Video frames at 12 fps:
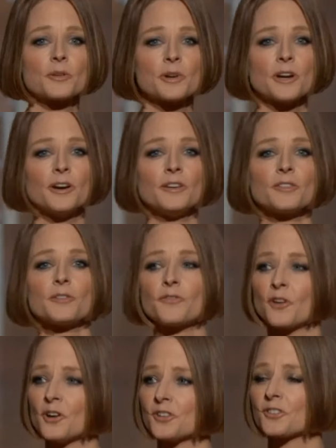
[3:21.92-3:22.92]
career. The
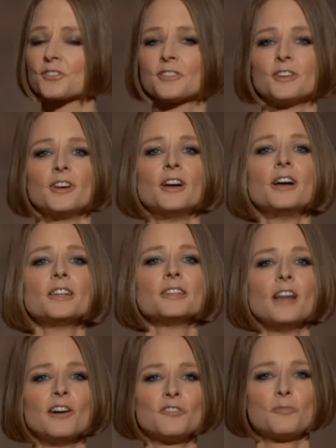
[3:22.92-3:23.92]
first,
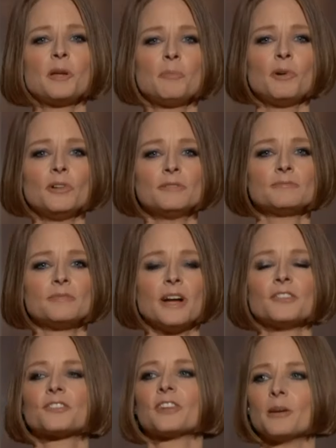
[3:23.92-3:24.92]
love people
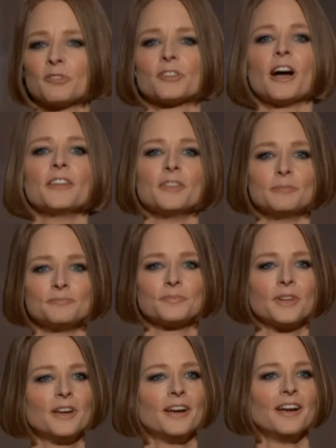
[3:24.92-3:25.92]
and stay beside them.
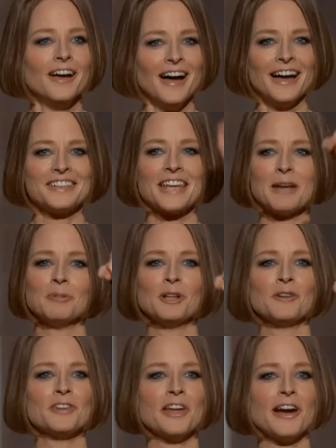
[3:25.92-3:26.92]
That table
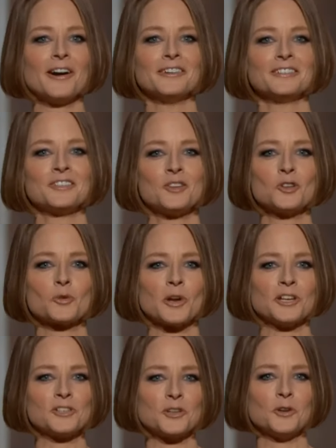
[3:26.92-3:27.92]
over there,
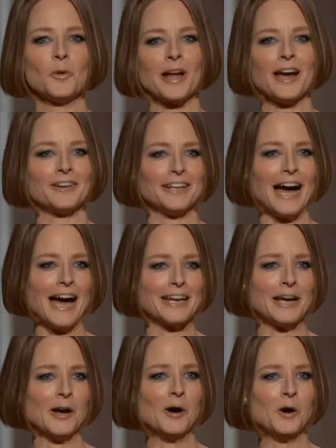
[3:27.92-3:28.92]
222, way out in
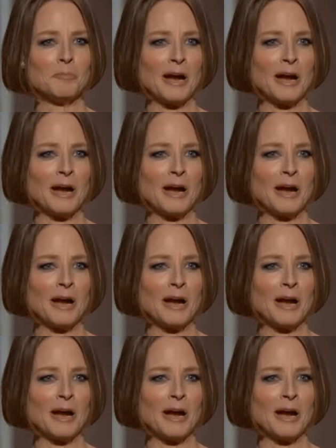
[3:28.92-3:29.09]
Idaho,